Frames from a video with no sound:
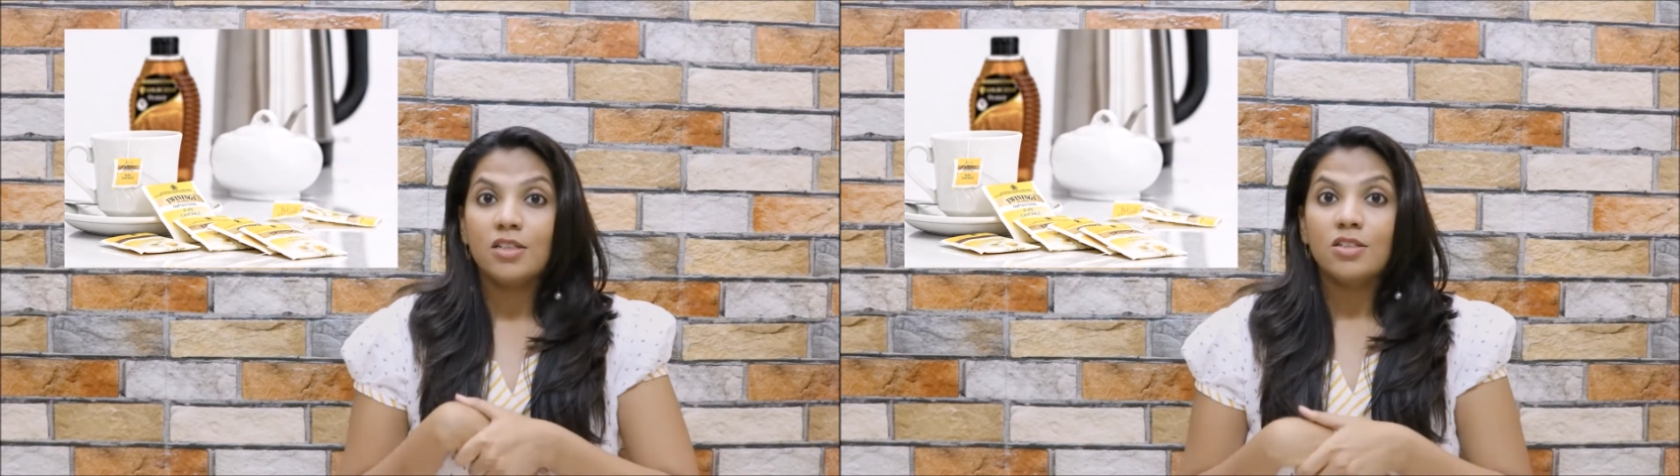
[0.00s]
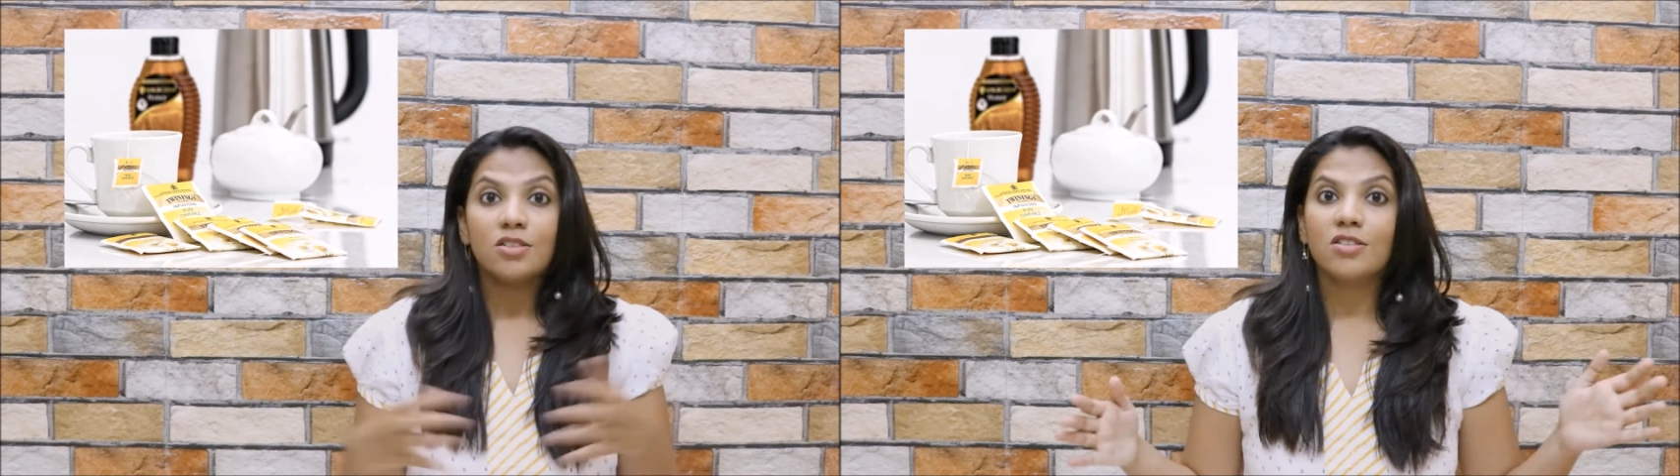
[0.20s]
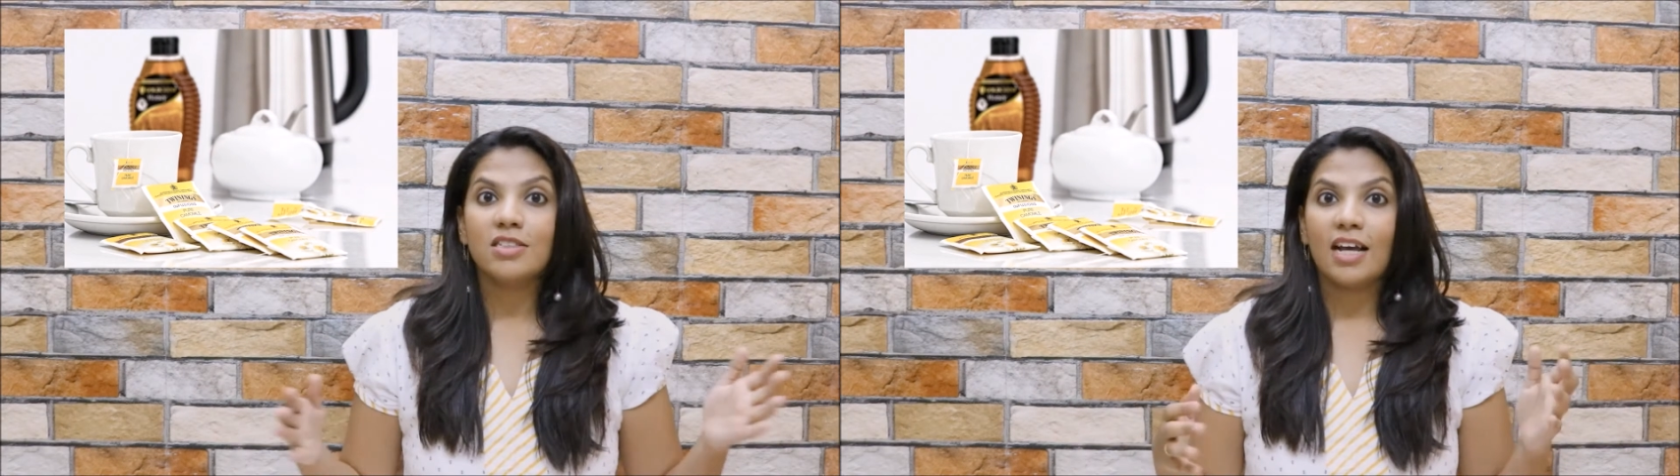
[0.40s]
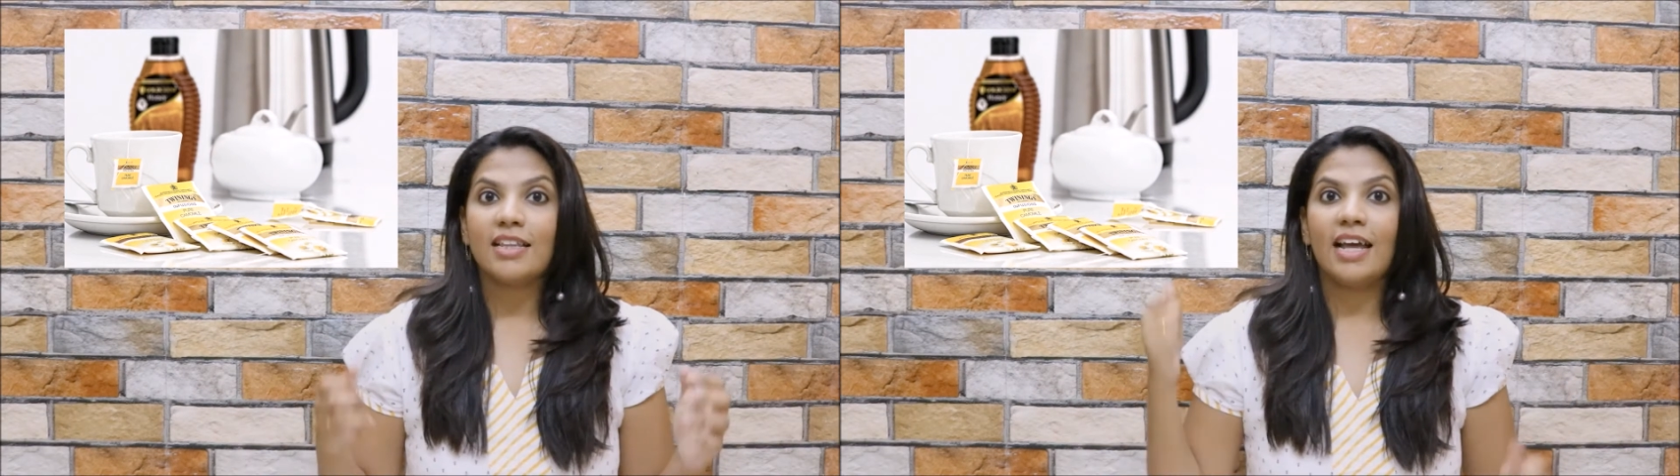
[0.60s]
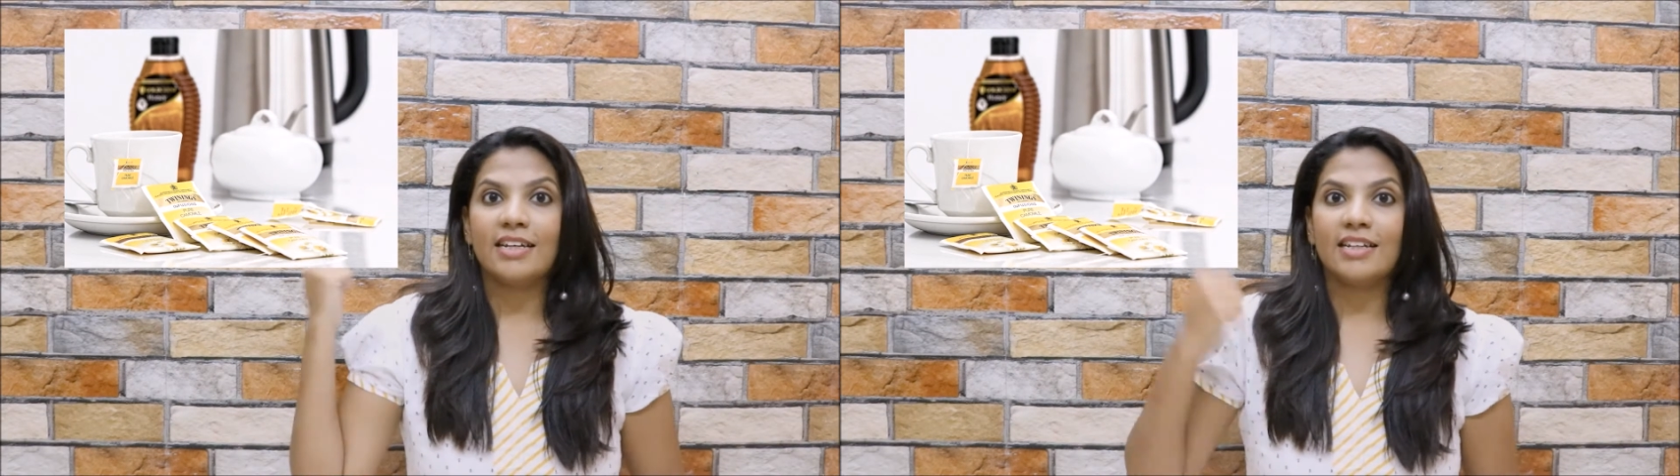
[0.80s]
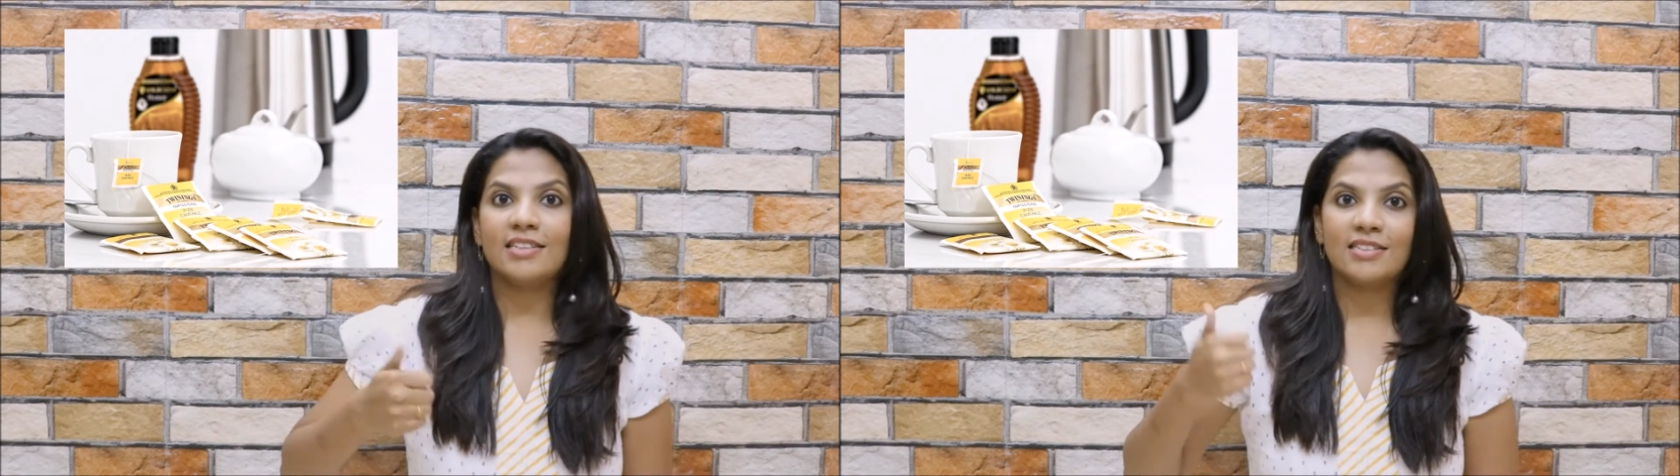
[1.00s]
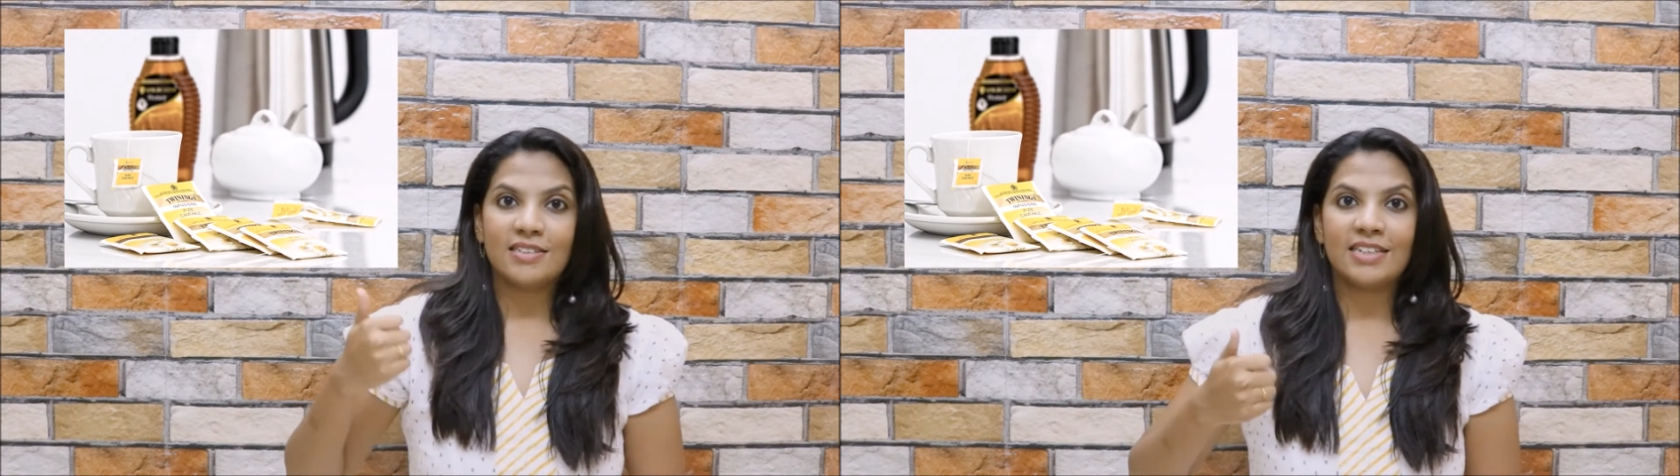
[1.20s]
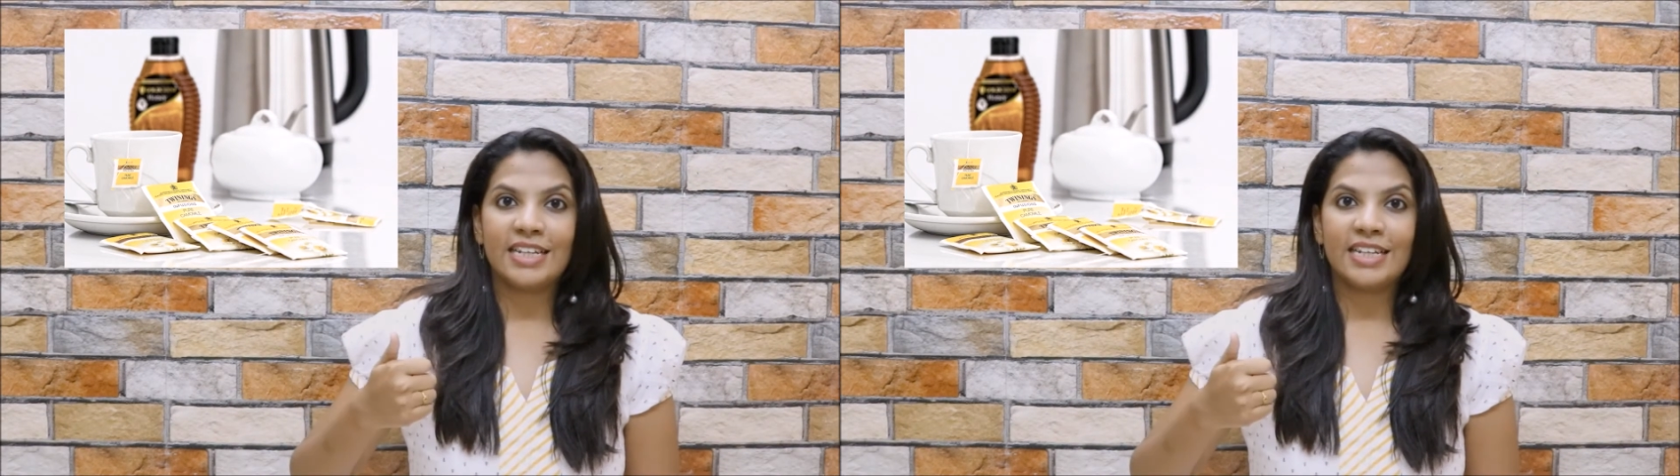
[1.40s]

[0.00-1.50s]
So yeah, that is a